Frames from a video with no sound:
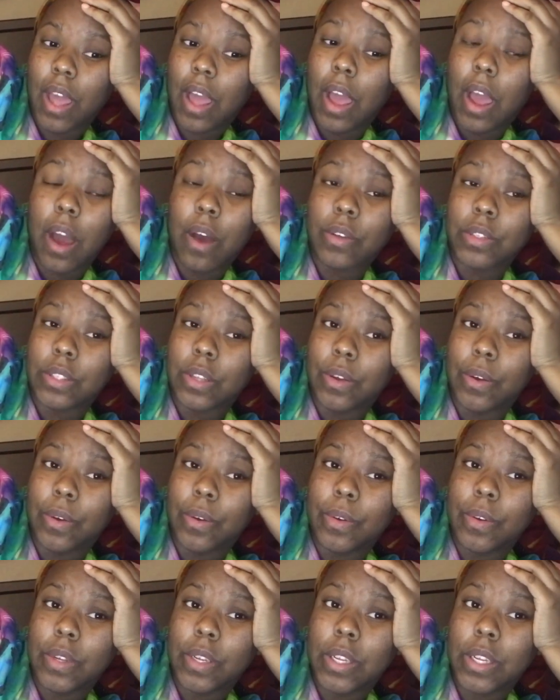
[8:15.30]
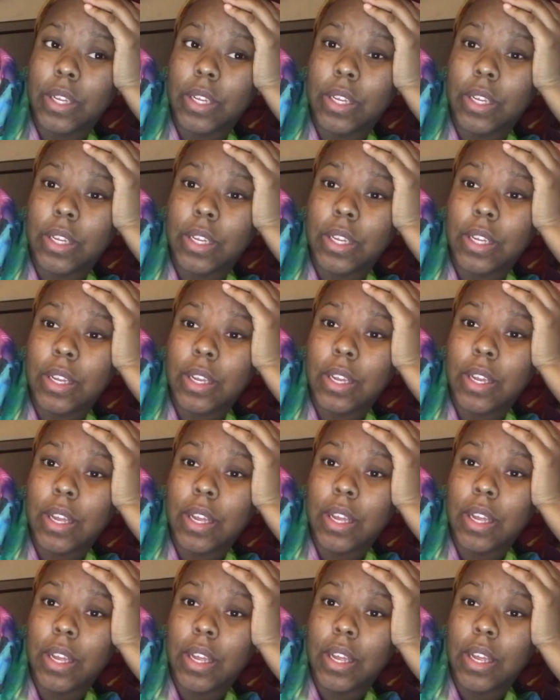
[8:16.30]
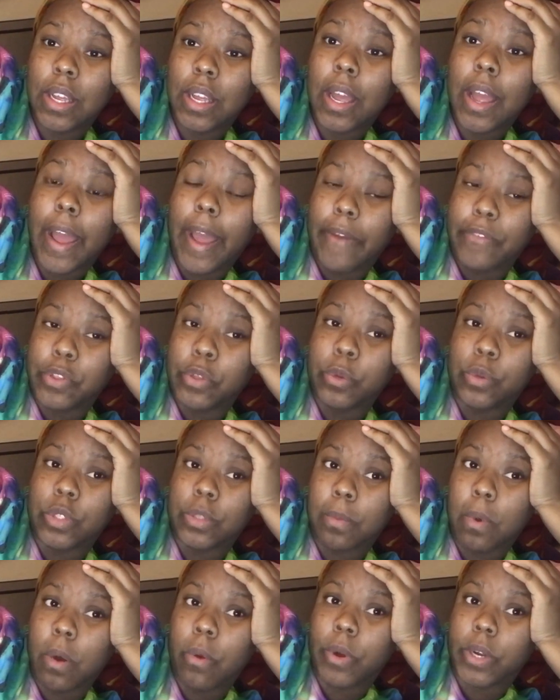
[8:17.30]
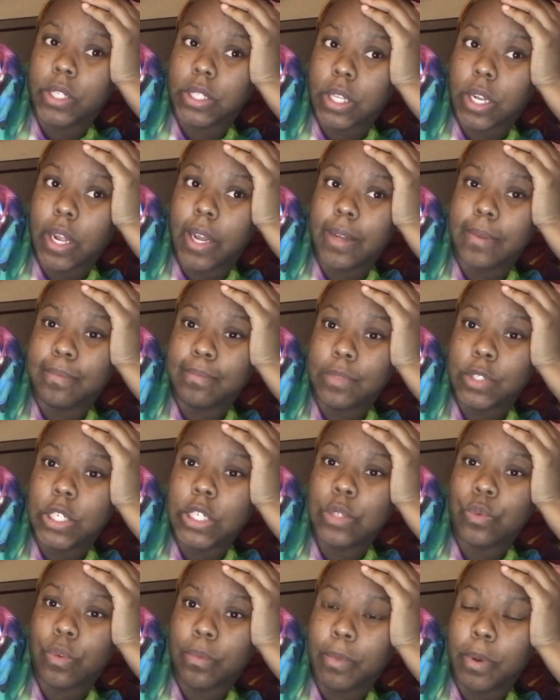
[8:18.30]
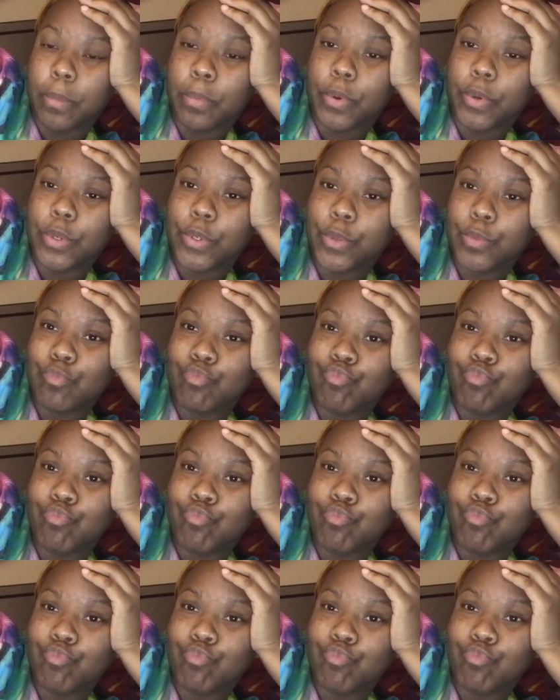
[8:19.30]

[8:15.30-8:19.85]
I also have to do some homework tonight. Just remembered.